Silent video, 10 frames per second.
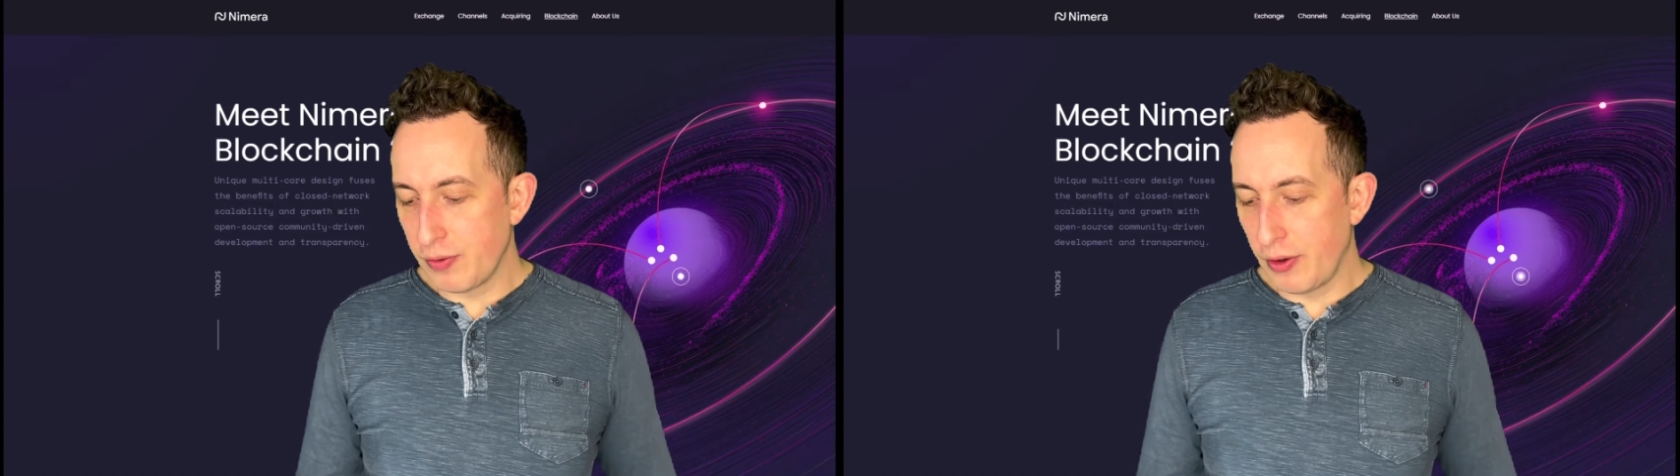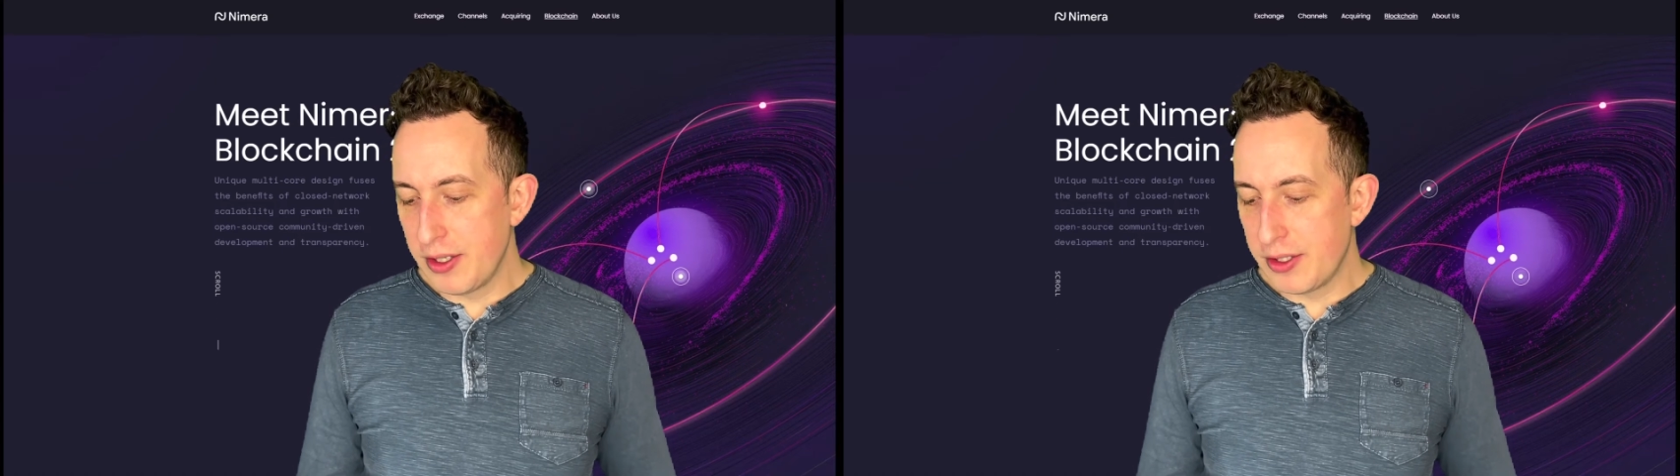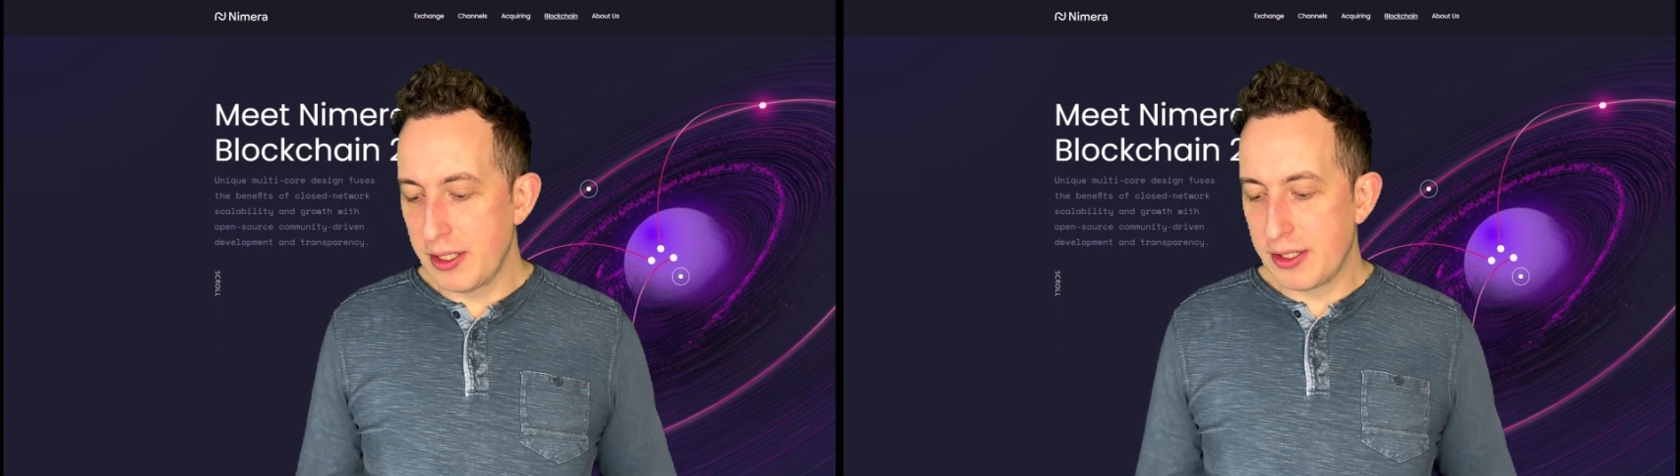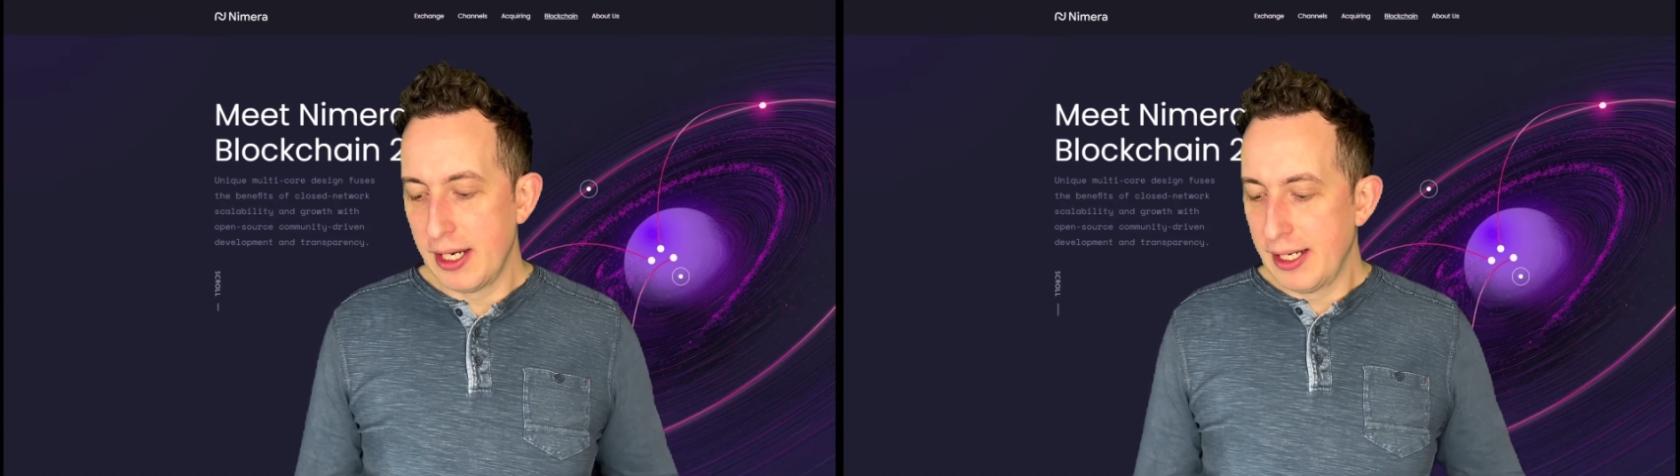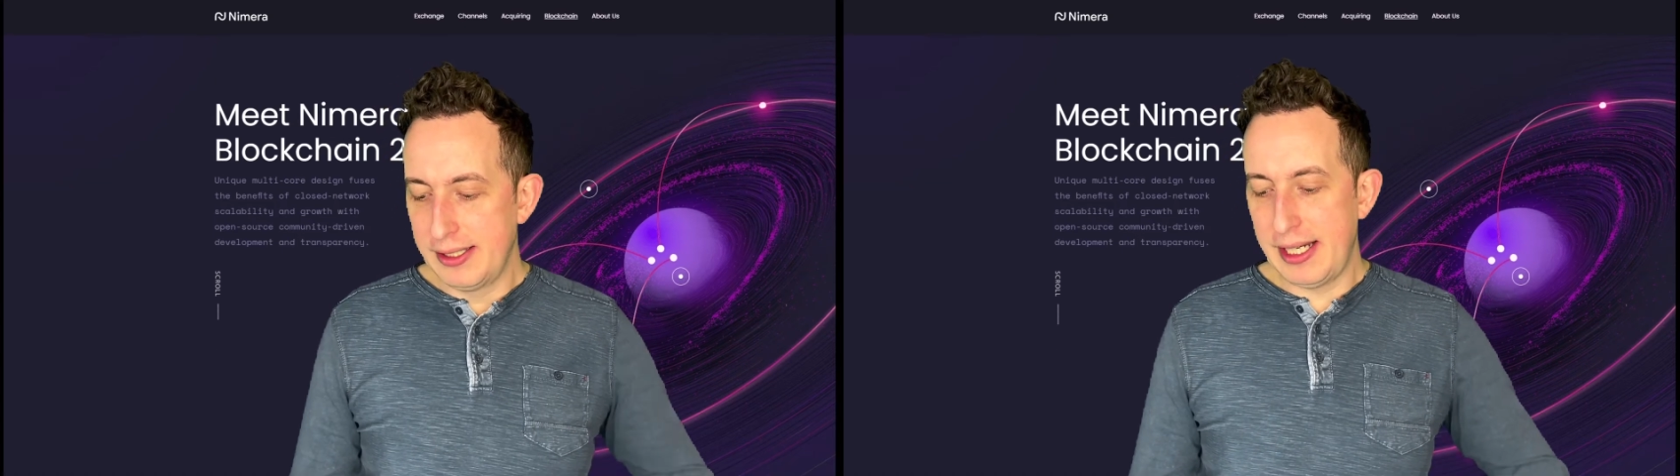For instance,
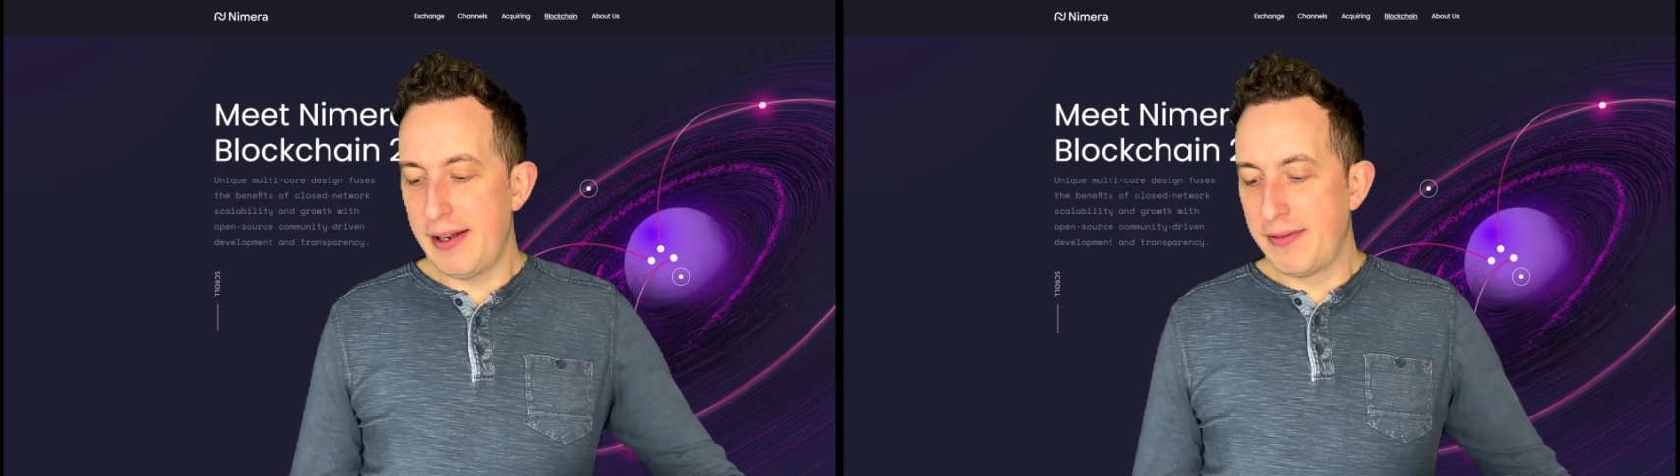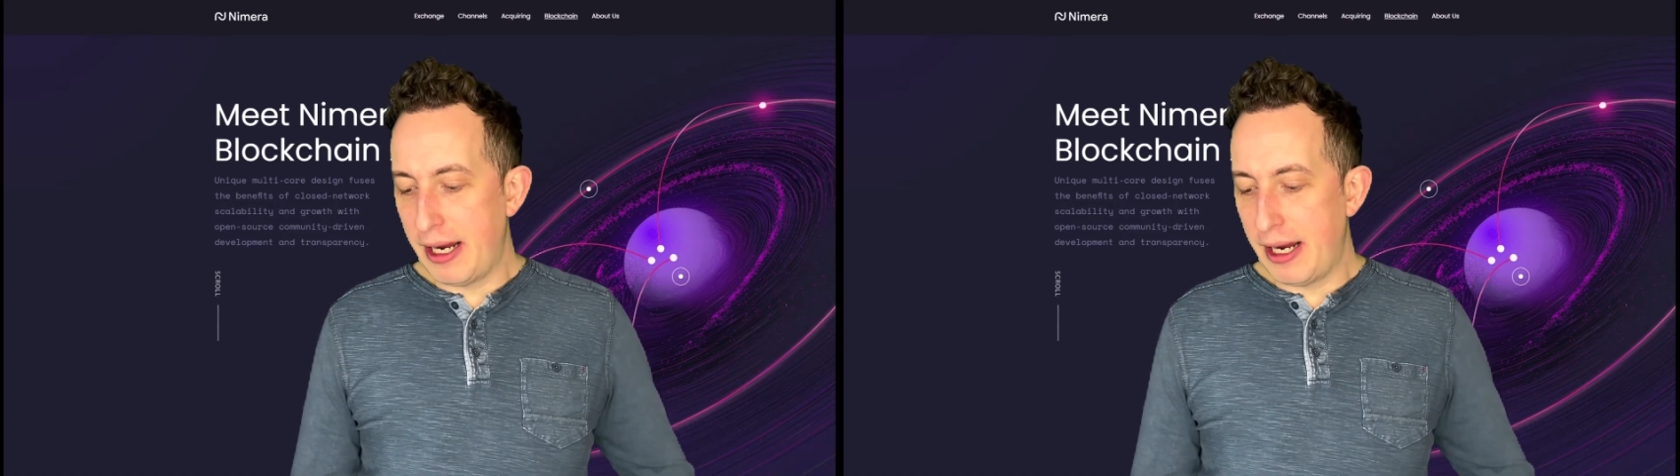say if